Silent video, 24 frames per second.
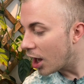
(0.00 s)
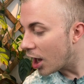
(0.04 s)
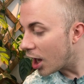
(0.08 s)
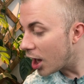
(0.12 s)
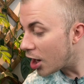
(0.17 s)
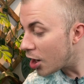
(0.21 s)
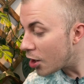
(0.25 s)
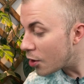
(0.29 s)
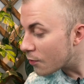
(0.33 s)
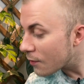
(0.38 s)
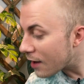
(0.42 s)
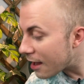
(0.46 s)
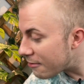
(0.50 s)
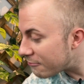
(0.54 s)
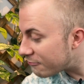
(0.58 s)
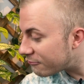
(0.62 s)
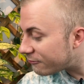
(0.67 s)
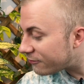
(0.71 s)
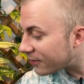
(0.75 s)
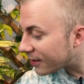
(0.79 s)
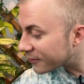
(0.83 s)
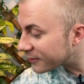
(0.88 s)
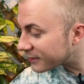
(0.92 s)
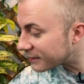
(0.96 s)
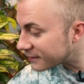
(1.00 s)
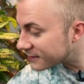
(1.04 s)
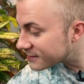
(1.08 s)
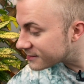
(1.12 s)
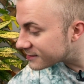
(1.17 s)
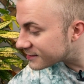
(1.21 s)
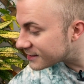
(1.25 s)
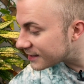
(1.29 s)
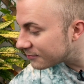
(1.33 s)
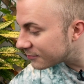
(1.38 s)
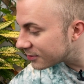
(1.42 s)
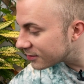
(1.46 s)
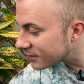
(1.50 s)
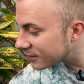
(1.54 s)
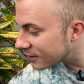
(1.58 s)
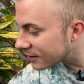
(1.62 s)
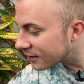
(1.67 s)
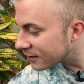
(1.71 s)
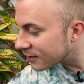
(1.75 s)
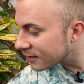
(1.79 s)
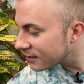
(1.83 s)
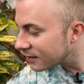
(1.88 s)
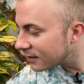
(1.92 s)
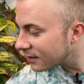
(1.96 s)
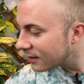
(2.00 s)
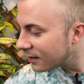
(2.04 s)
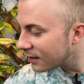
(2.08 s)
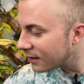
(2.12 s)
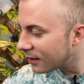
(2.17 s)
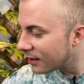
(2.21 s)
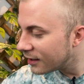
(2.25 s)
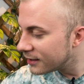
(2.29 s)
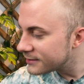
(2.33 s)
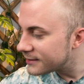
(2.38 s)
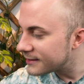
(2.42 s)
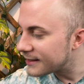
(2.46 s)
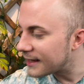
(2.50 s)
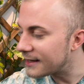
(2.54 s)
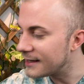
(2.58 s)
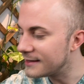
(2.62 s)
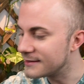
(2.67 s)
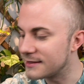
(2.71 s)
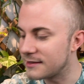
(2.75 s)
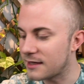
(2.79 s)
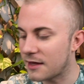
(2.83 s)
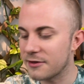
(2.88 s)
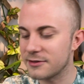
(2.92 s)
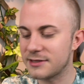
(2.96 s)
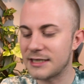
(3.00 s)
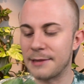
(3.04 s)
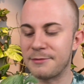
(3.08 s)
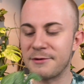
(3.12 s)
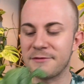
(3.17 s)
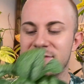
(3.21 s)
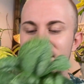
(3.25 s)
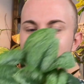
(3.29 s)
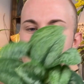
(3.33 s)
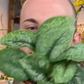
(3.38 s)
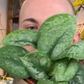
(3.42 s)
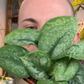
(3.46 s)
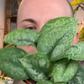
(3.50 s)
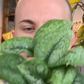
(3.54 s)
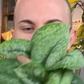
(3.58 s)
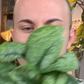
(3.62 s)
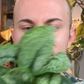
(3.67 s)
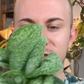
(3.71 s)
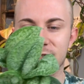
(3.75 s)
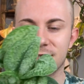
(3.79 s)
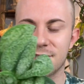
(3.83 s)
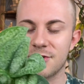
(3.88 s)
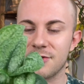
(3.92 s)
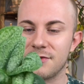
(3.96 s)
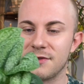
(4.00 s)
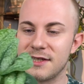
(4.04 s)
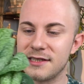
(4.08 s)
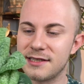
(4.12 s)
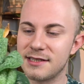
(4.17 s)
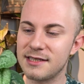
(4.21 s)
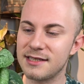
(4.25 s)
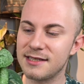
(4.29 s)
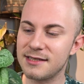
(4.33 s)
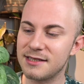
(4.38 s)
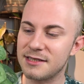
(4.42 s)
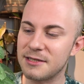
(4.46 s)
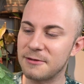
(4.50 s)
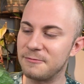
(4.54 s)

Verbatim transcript: Oh, and very similar to that is another type of Scindapsus. So this is,